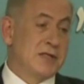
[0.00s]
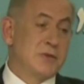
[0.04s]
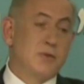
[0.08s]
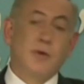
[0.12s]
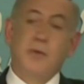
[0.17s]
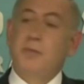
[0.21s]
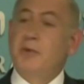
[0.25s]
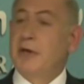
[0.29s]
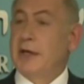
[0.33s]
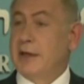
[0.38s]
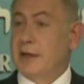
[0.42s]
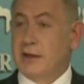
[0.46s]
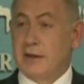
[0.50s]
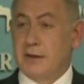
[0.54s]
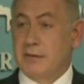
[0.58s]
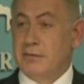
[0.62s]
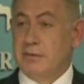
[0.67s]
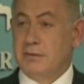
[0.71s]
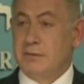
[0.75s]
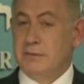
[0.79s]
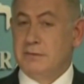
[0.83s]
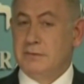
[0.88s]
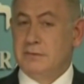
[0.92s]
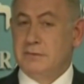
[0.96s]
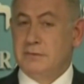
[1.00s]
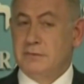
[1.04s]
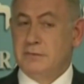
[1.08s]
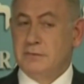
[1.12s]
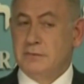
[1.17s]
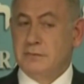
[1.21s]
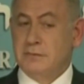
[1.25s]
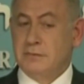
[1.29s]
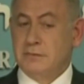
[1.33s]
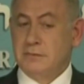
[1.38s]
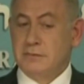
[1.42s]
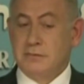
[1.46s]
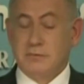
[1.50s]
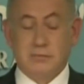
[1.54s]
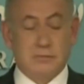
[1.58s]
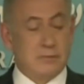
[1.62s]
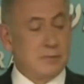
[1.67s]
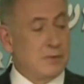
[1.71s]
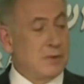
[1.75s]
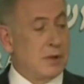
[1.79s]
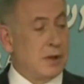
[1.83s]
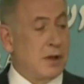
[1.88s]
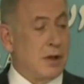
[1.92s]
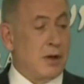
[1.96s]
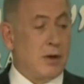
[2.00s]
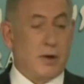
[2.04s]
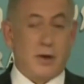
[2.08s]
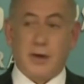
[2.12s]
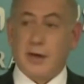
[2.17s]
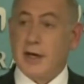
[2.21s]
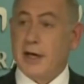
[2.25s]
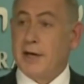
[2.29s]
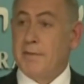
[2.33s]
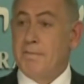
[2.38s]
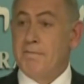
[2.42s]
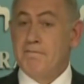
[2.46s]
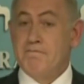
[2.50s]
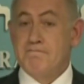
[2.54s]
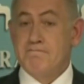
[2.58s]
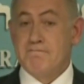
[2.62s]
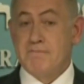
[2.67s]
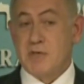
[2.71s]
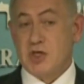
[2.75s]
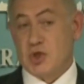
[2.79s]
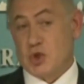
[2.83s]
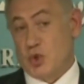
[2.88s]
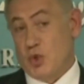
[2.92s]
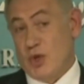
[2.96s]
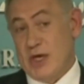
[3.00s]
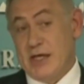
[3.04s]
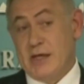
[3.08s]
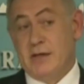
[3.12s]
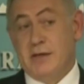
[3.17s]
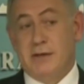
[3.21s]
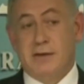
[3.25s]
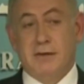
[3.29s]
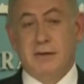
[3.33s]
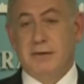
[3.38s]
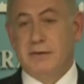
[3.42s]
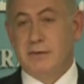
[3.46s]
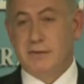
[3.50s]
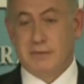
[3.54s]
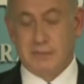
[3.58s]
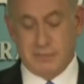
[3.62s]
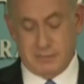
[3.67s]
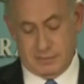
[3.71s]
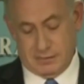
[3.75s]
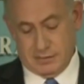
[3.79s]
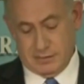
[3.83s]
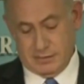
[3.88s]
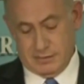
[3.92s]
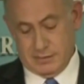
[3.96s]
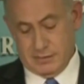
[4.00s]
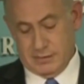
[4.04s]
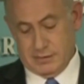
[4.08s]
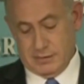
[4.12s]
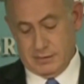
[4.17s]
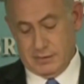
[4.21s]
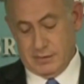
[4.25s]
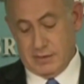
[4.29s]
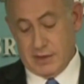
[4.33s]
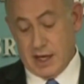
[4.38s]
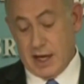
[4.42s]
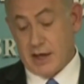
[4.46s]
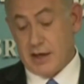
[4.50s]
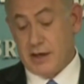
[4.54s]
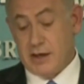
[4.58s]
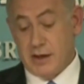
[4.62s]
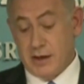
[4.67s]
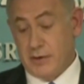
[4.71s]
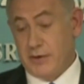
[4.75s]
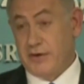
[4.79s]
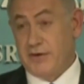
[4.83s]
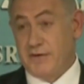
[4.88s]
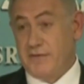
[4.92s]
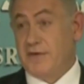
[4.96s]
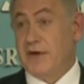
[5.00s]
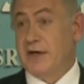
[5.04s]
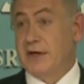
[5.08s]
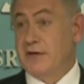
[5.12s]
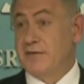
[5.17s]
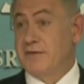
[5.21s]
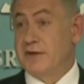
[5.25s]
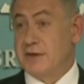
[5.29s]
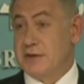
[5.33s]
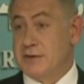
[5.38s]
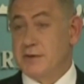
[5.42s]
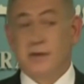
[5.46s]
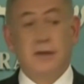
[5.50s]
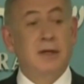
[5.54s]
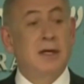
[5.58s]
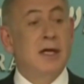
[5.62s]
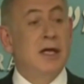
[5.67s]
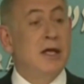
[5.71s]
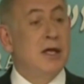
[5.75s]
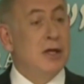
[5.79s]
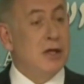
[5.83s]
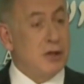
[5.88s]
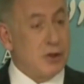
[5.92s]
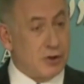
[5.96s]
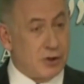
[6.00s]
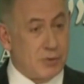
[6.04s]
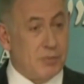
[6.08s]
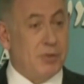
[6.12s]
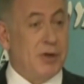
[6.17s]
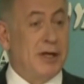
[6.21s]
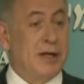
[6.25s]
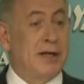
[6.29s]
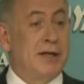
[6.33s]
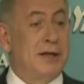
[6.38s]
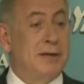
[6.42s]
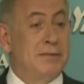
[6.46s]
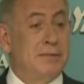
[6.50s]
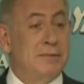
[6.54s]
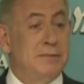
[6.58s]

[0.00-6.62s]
will bring it, or Sweden, not a noted friend of Israel, could bring it.